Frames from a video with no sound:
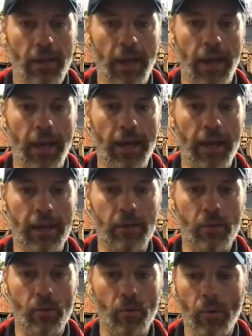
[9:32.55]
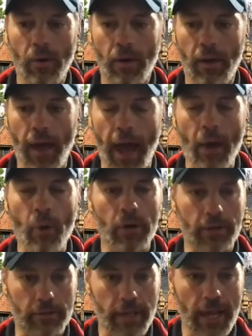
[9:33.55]
And our
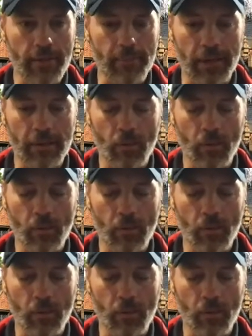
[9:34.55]
entertainment